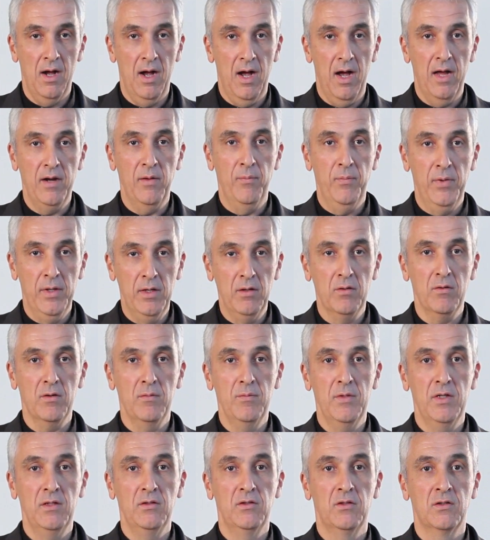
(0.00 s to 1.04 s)
On a
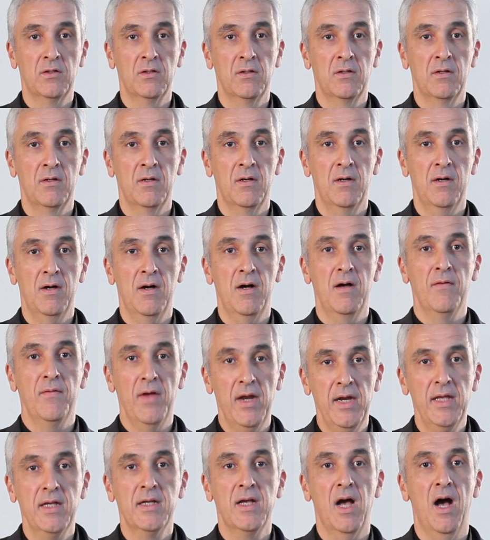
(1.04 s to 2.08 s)
pilgrimage of
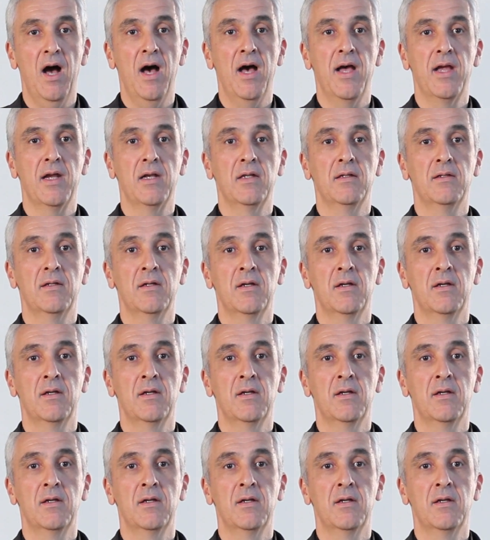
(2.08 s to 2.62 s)
any kind,